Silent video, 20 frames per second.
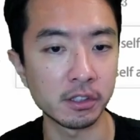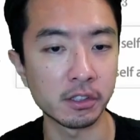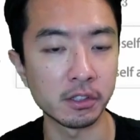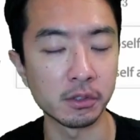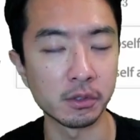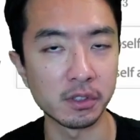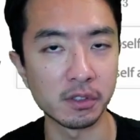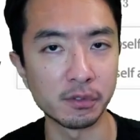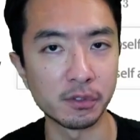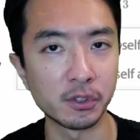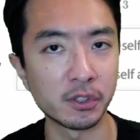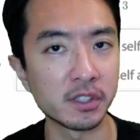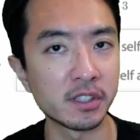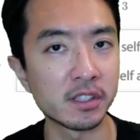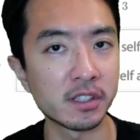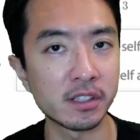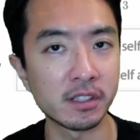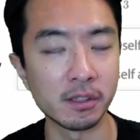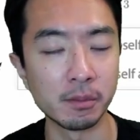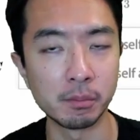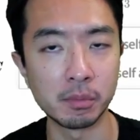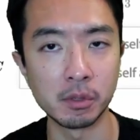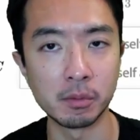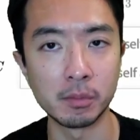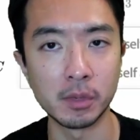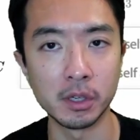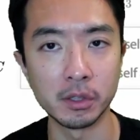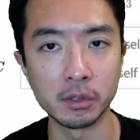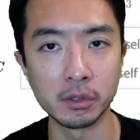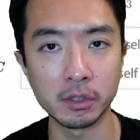So, it's a very simple
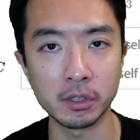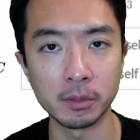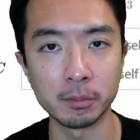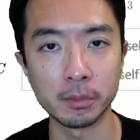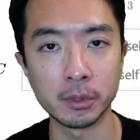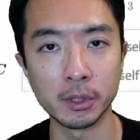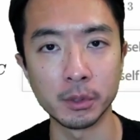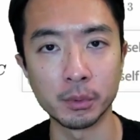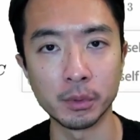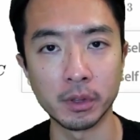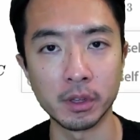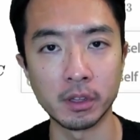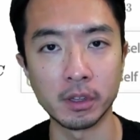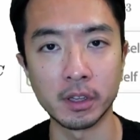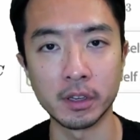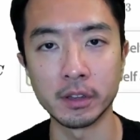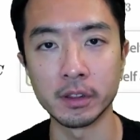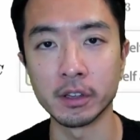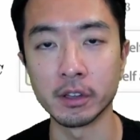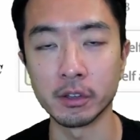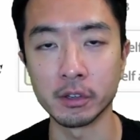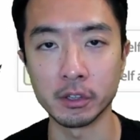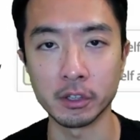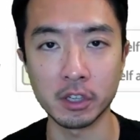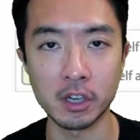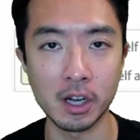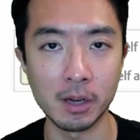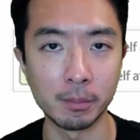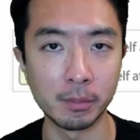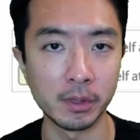model compared with a lot of the other
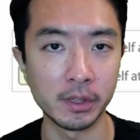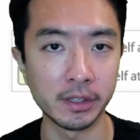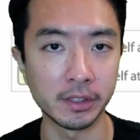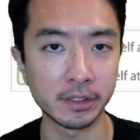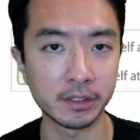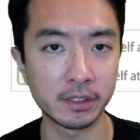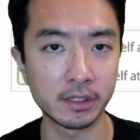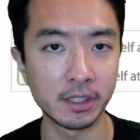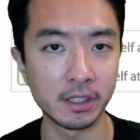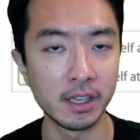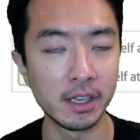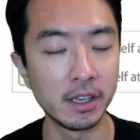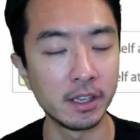complex,